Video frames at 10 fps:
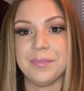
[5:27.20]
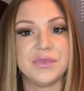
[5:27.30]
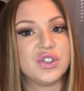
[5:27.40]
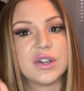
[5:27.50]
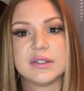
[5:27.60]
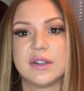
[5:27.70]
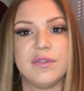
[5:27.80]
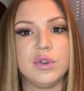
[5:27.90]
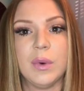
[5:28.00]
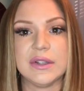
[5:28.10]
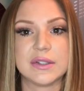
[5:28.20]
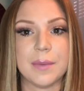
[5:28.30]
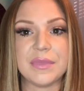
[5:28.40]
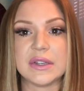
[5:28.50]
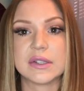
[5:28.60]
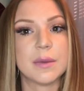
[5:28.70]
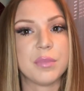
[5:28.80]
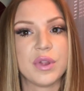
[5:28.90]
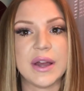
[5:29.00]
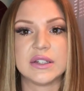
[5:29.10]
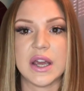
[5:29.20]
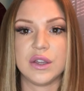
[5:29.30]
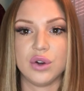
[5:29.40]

just if you want something simple that day,